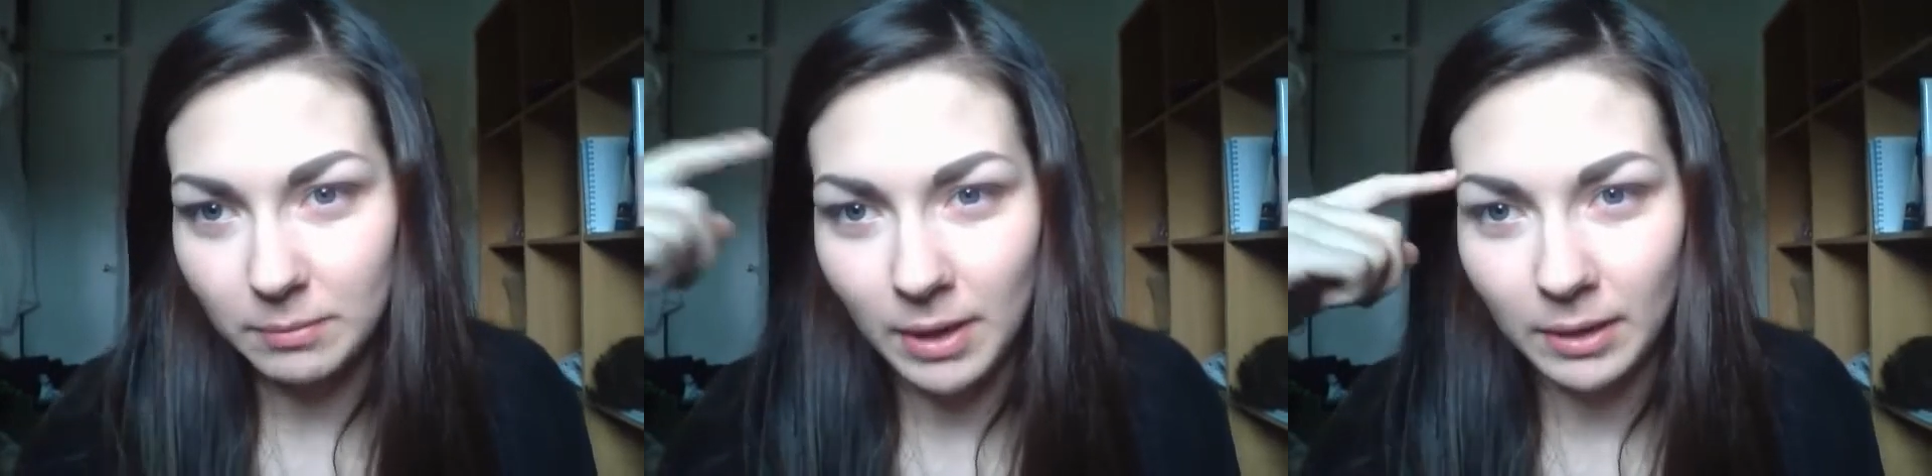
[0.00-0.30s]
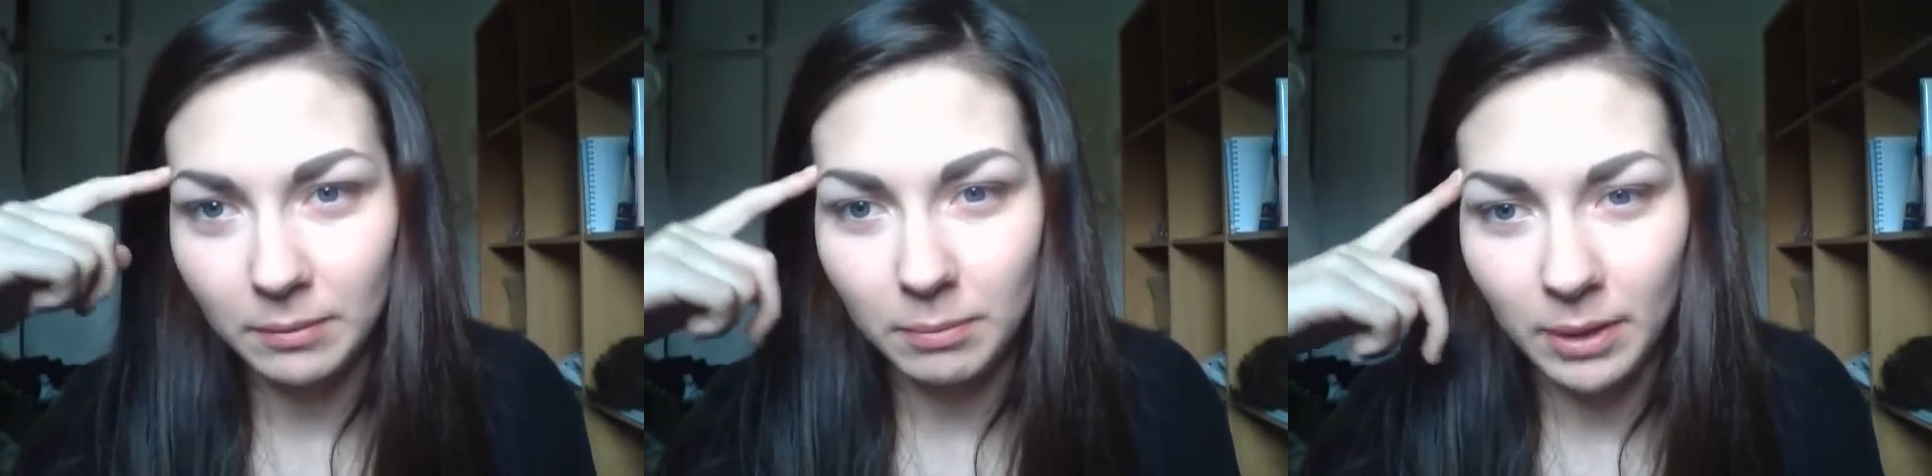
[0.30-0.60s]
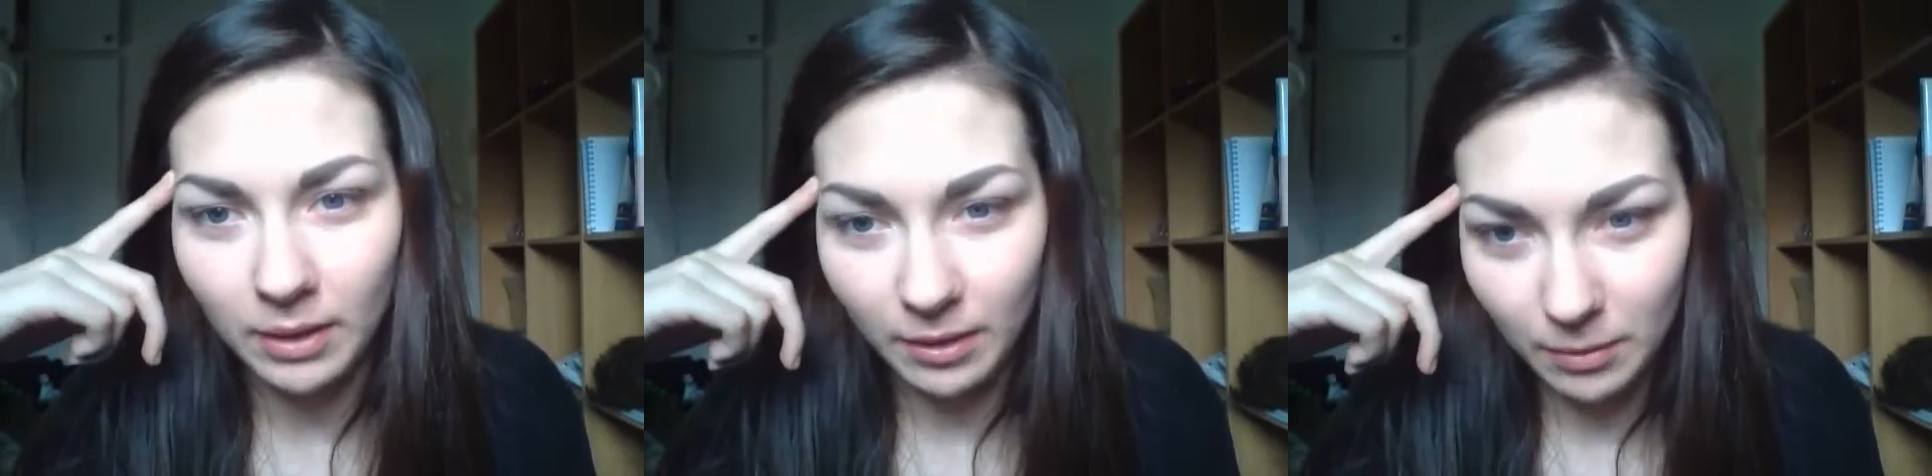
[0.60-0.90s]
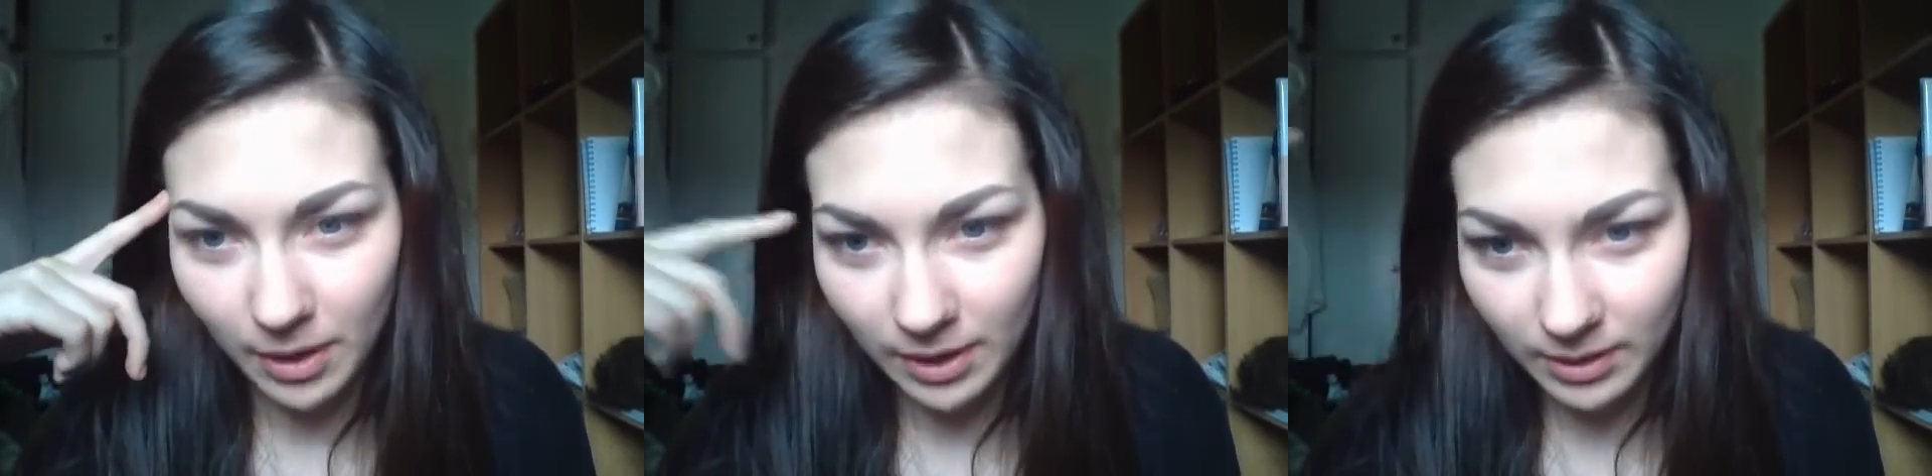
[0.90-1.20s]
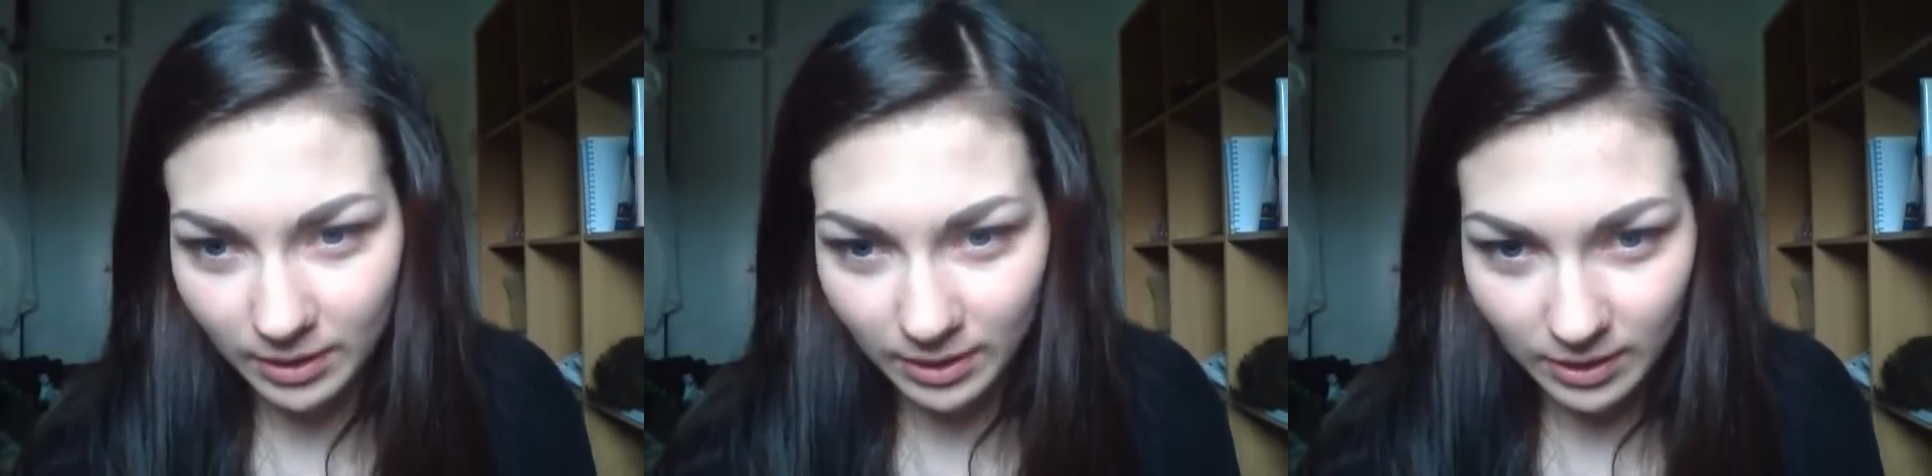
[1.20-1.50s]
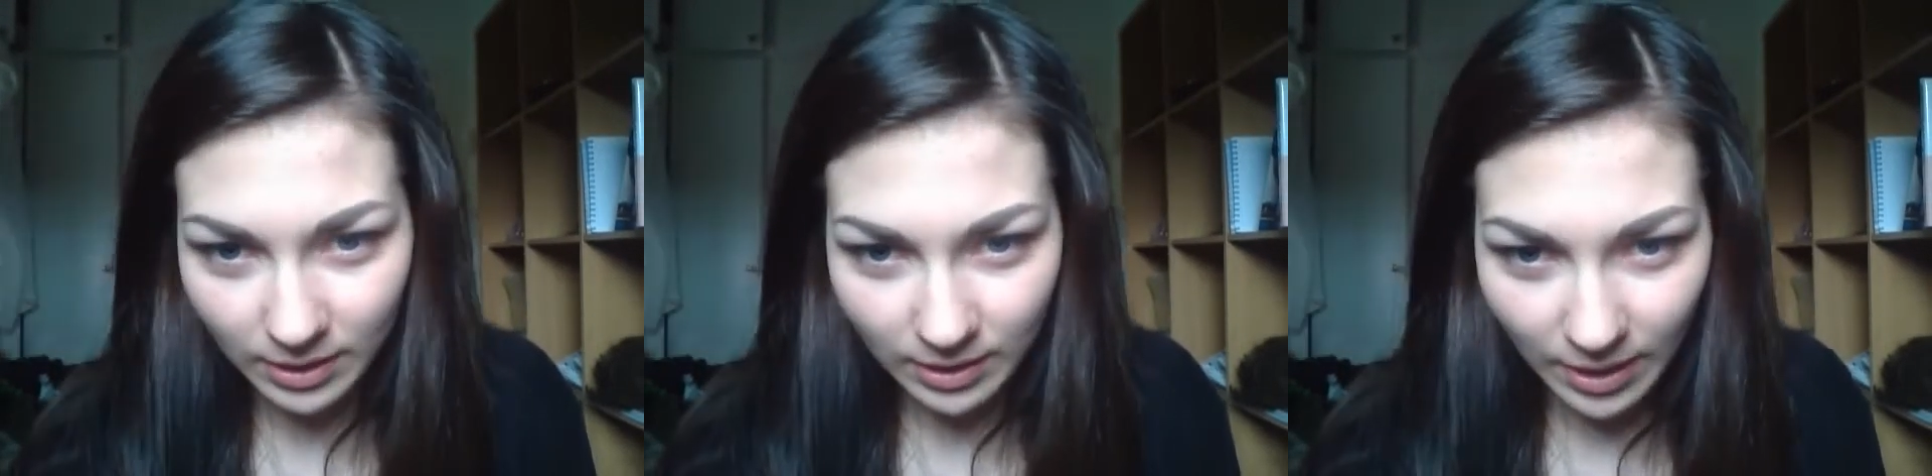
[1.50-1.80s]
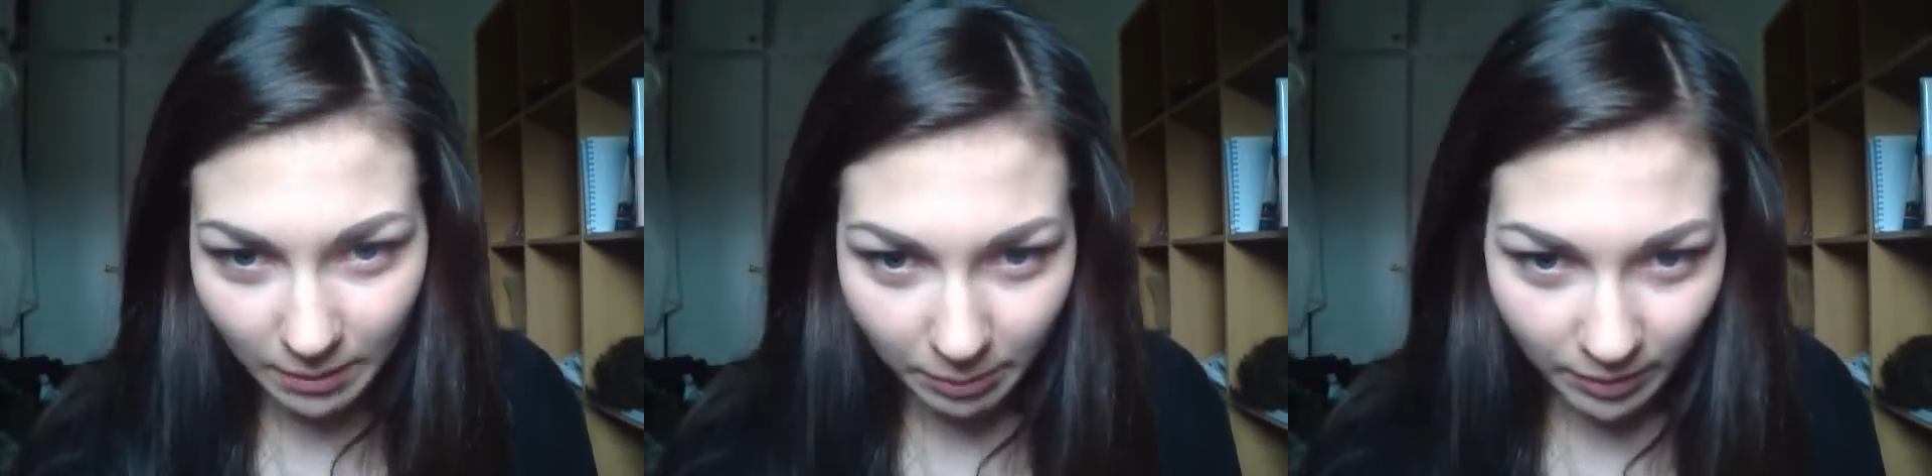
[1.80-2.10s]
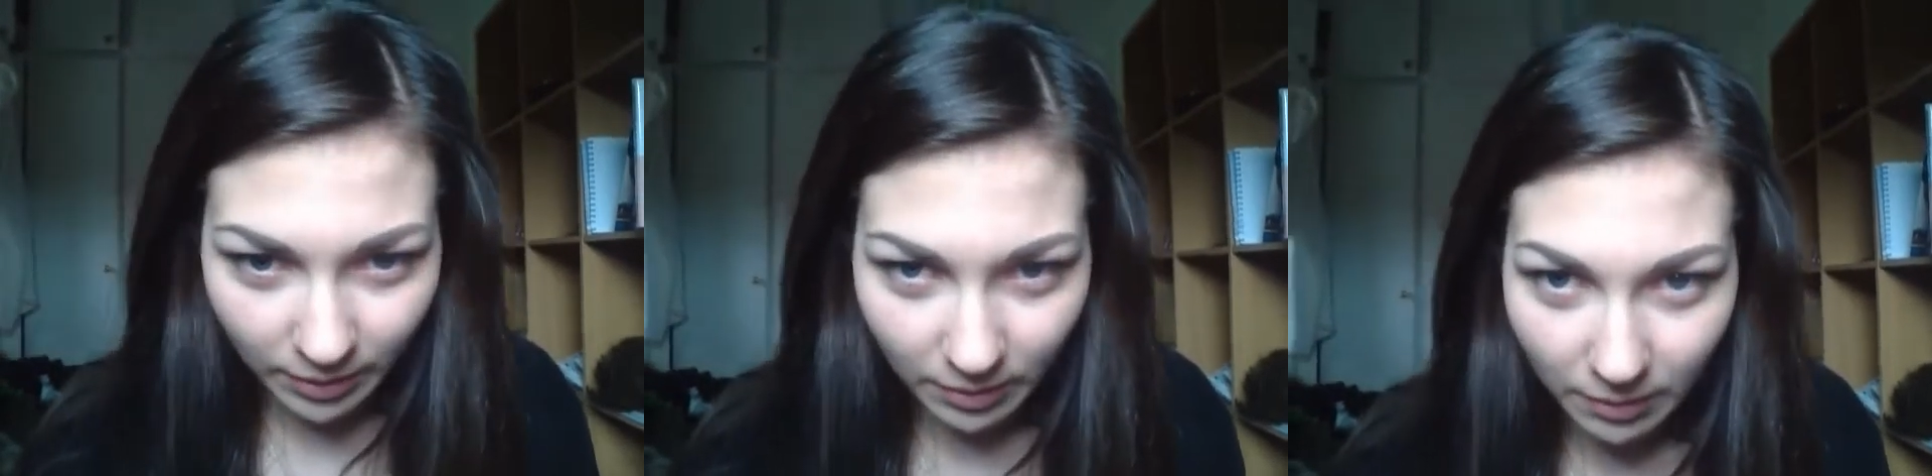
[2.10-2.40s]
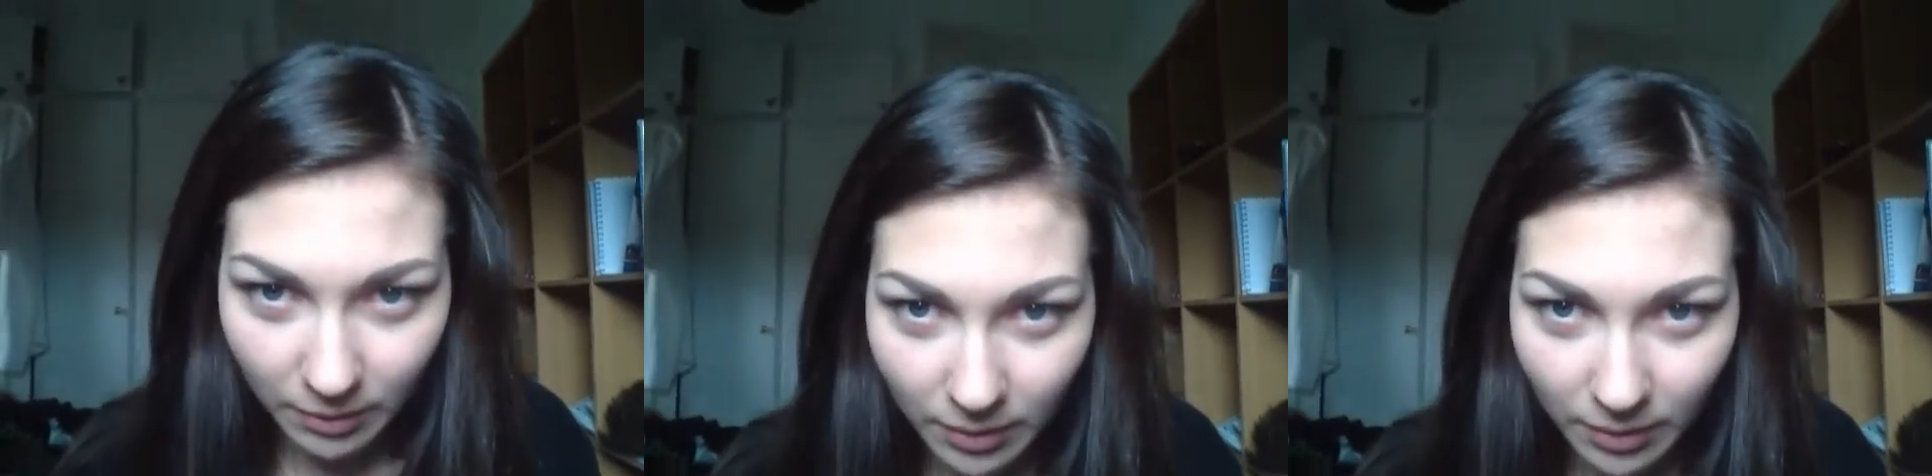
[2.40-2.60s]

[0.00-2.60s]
might been a while since this happened.